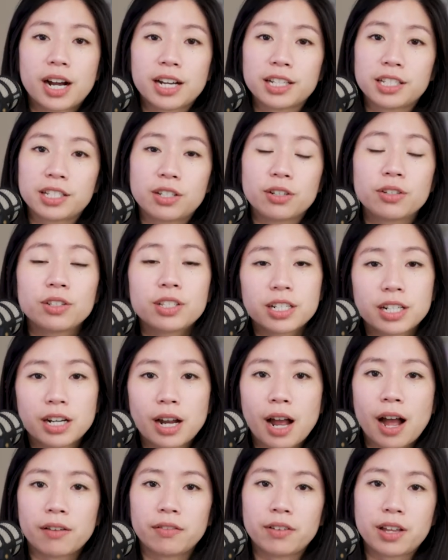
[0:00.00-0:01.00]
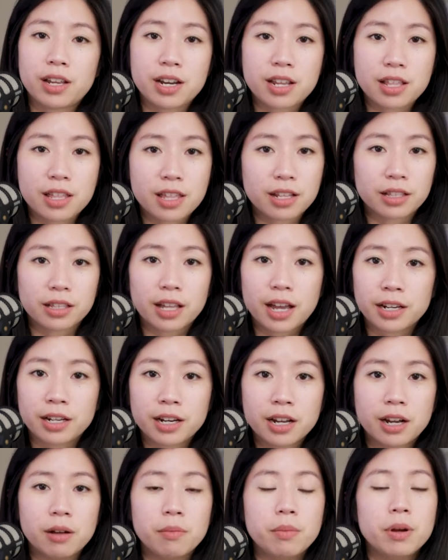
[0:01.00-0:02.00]
I still didn't have anything
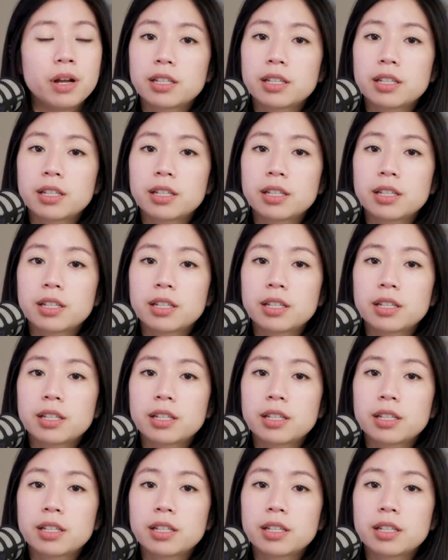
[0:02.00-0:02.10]
lined up.